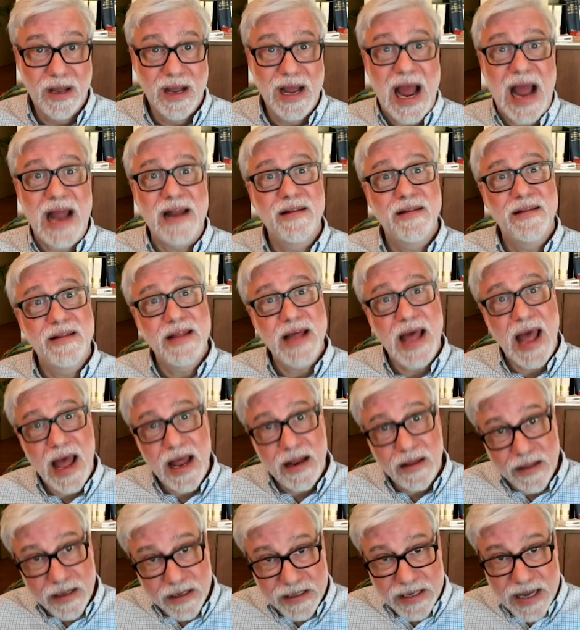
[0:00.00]
and
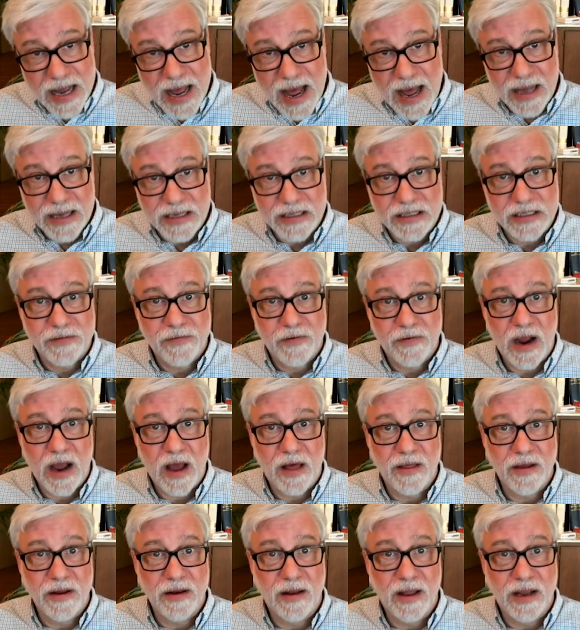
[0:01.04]
then the tasks for how
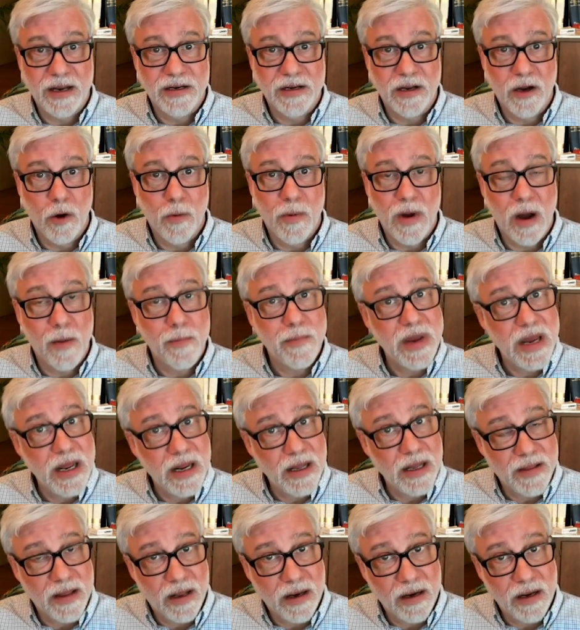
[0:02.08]
they'd like to go about
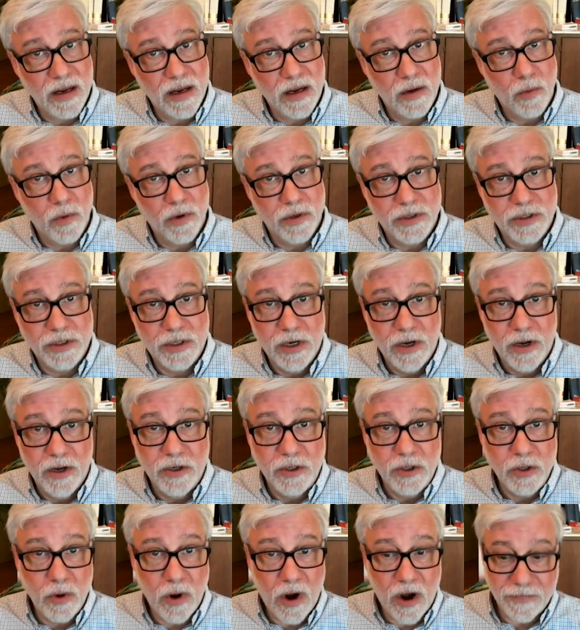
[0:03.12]
meeting that need, which
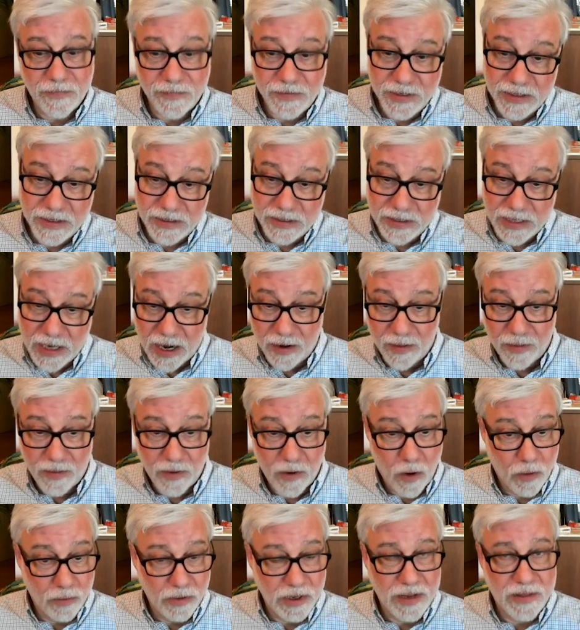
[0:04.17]
too often is kind of the
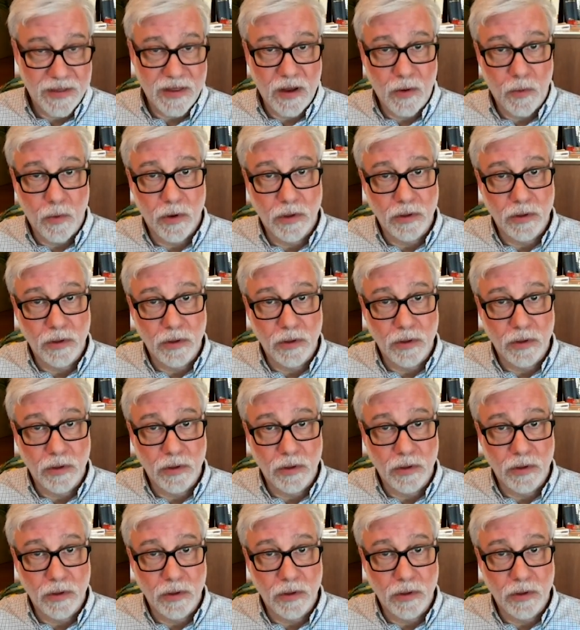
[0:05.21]
only thing we're